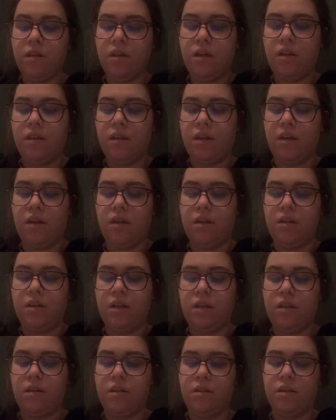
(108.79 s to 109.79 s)
and
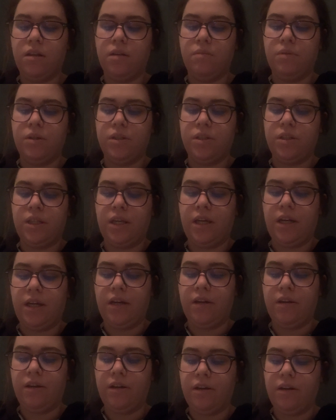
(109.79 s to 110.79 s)
then the percent
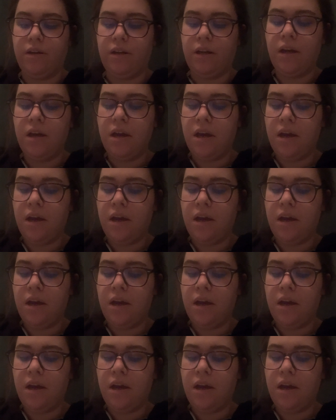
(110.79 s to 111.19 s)
error